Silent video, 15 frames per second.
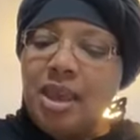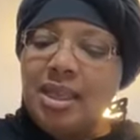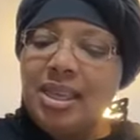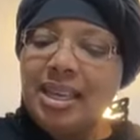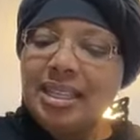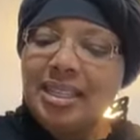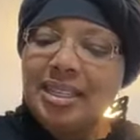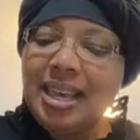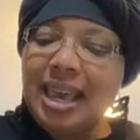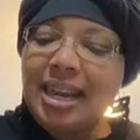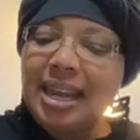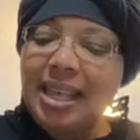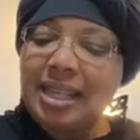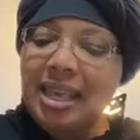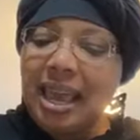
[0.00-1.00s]
Then
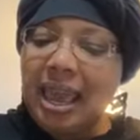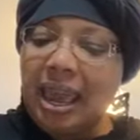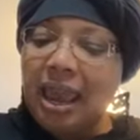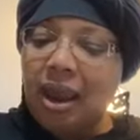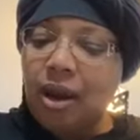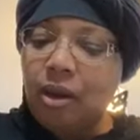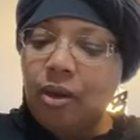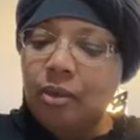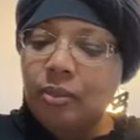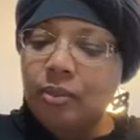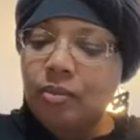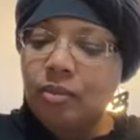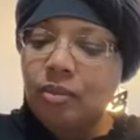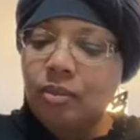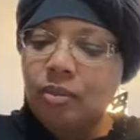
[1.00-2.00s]
set in the air,
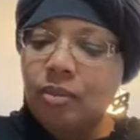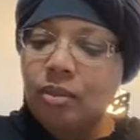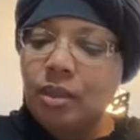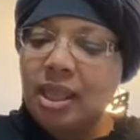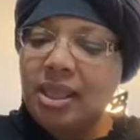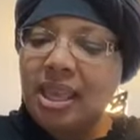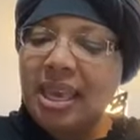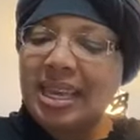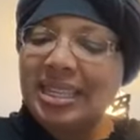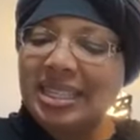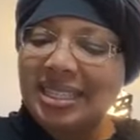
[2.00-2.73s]
then